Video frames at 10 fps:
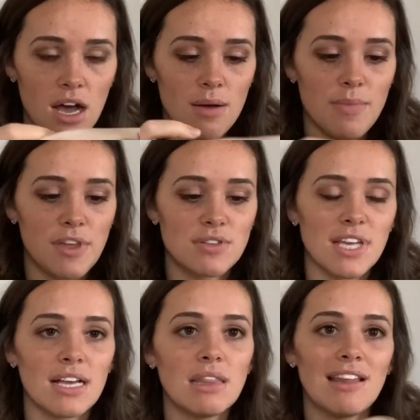there's
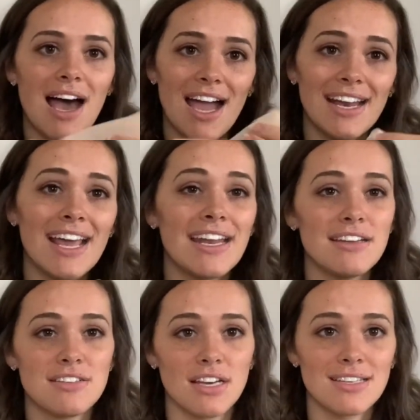like a line, and
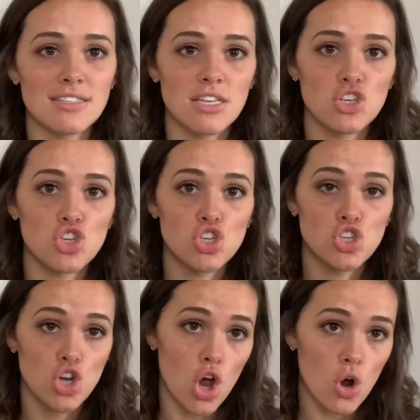it does
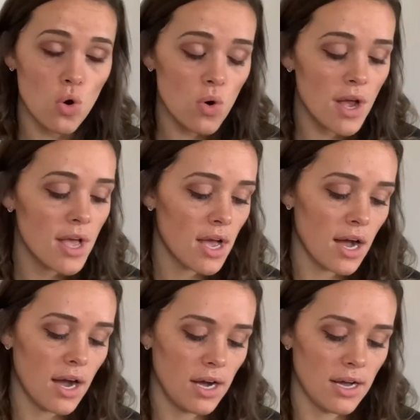show
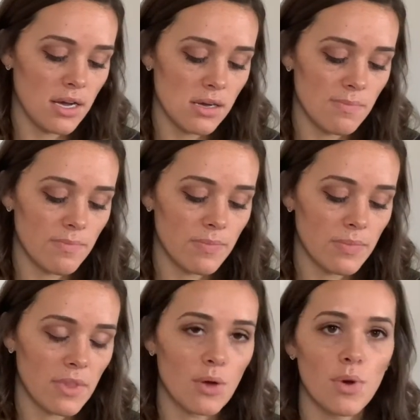
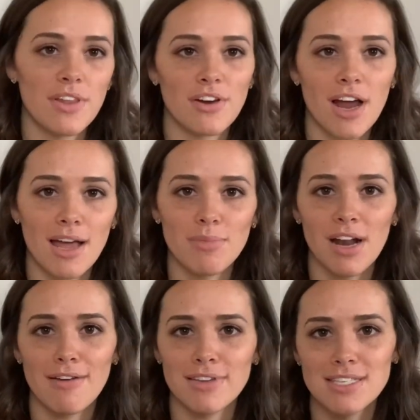like when they're on, but
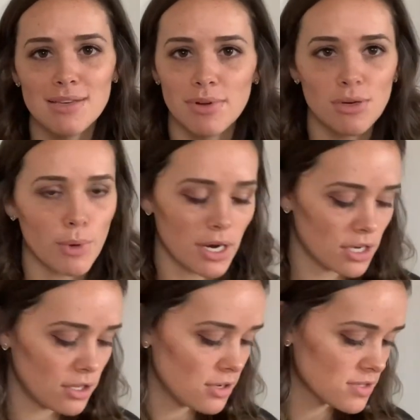obviously when you're wearing
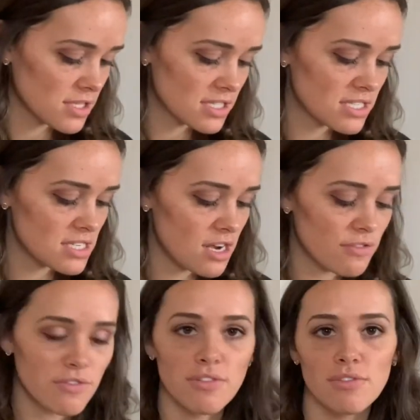clothes and
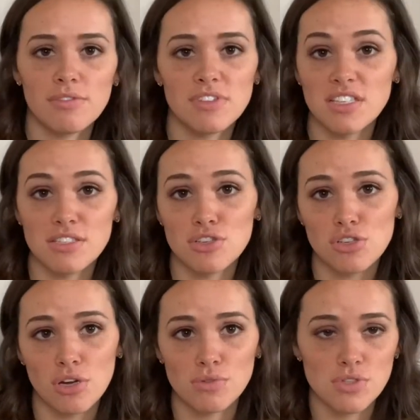stuff, it doesn't
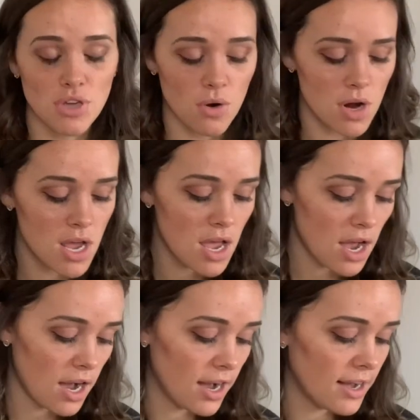show. So,
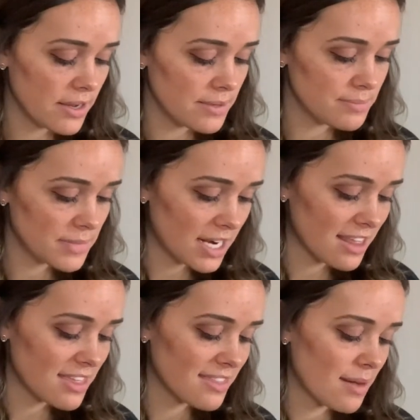and I
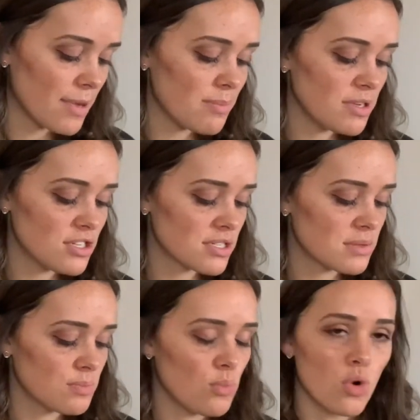think that might be
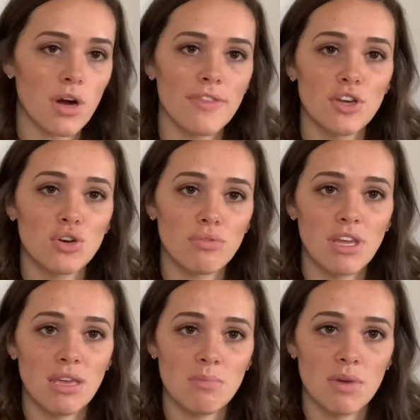just more on the
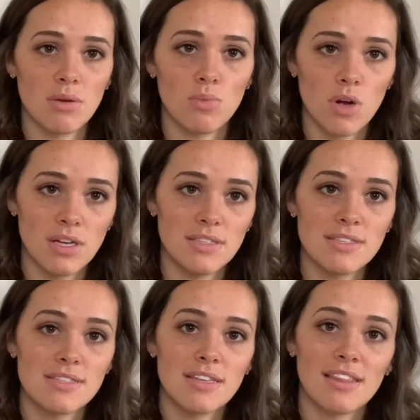cream
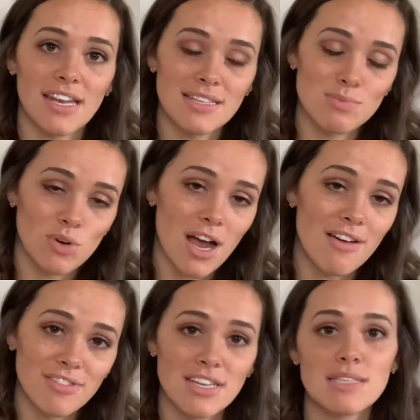ones that it's more
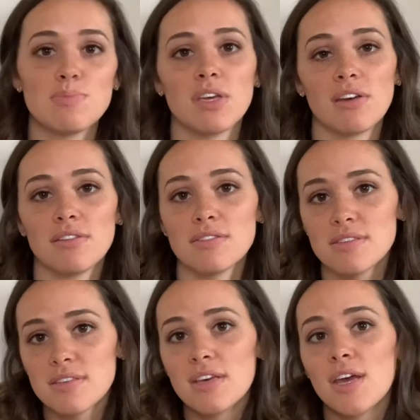obvious,
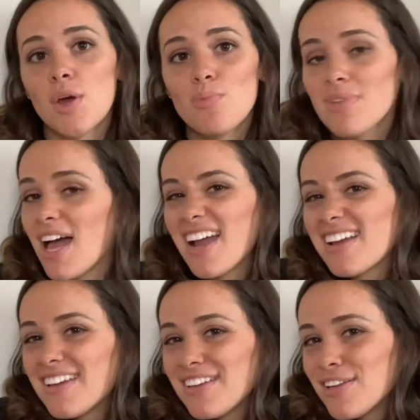because black,
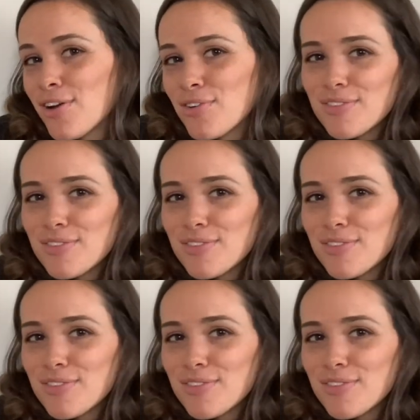you know,